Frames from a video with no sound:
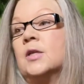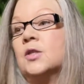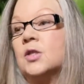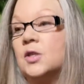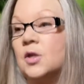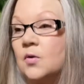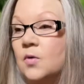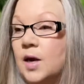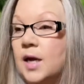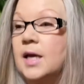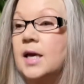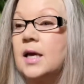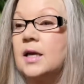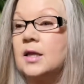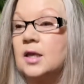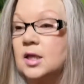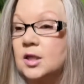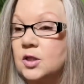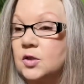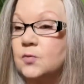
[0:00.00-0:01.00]
So I
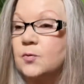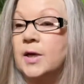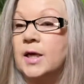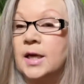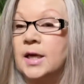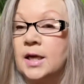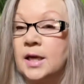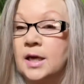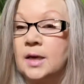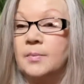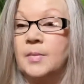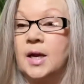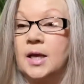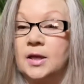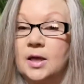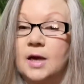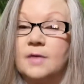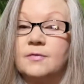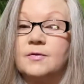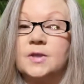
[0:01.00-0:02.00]
get this ringing in my
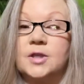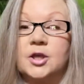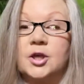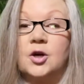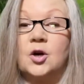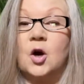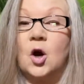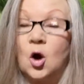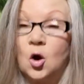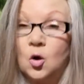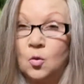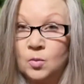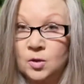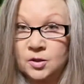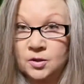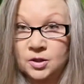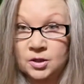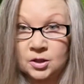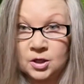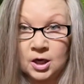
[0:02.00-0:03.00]
left ear
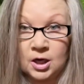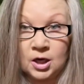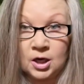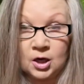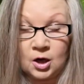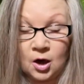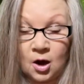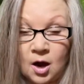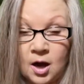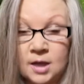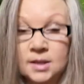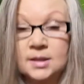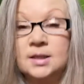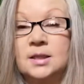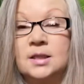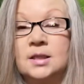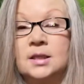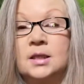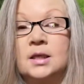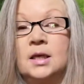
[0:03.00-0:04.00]
almost
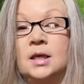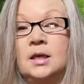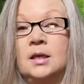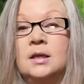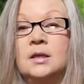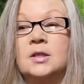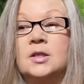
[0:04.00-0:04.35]
constantly.